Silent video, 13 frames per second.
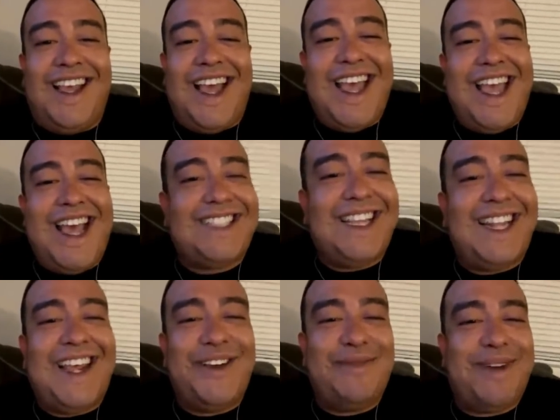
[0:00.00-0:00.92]
Hey, I
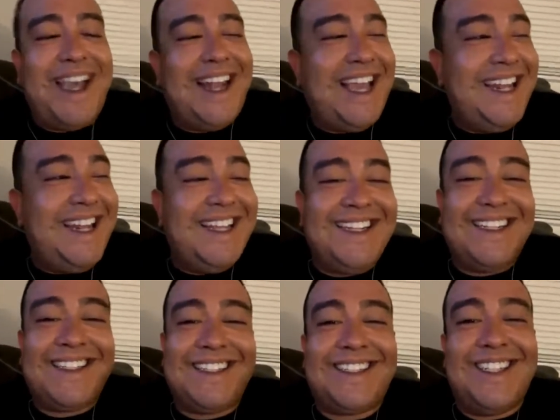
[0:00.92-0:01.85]
tell everybody like this,
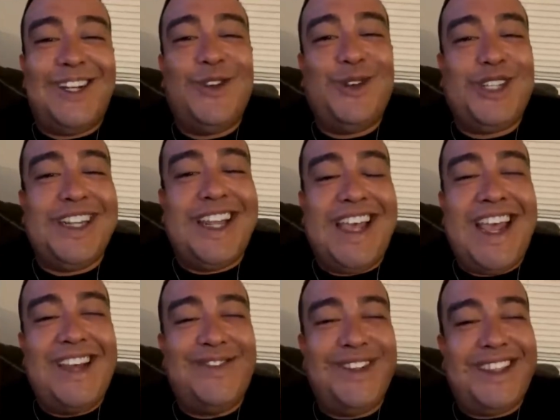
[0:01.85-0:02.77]
it's a solution to
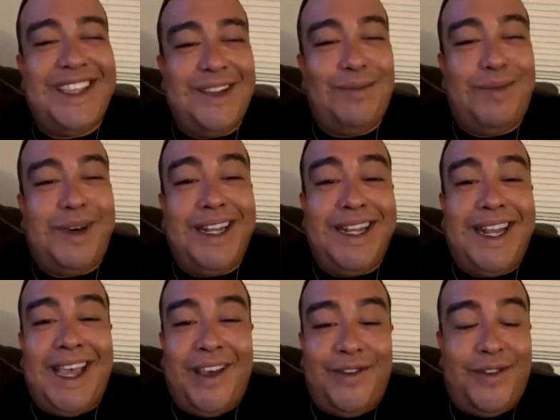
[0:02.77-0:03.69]
everything but
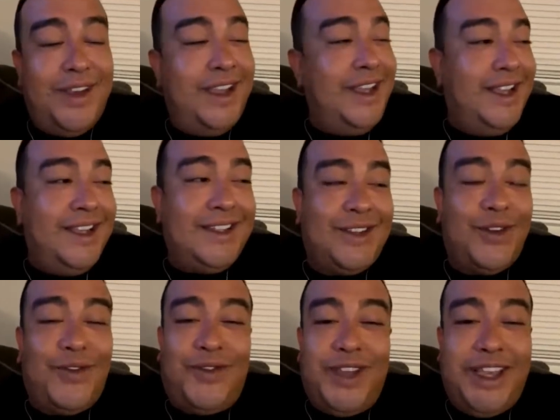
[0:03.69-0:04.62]
death. So
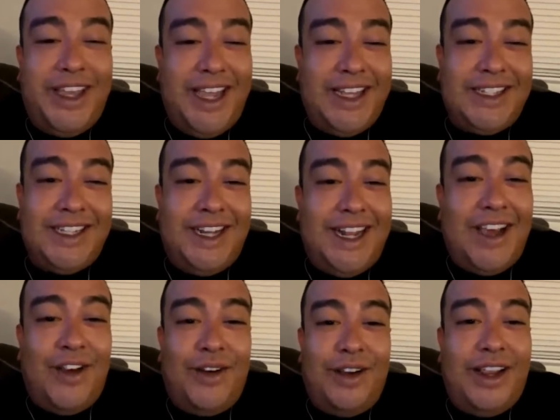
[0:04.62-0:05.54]
figure that shit
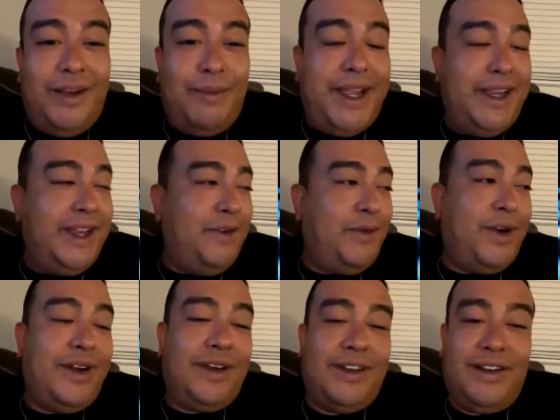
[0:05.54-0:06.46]
out and make it
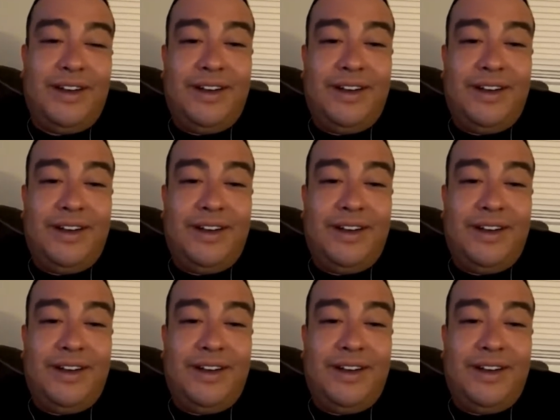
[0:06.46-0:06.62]
work.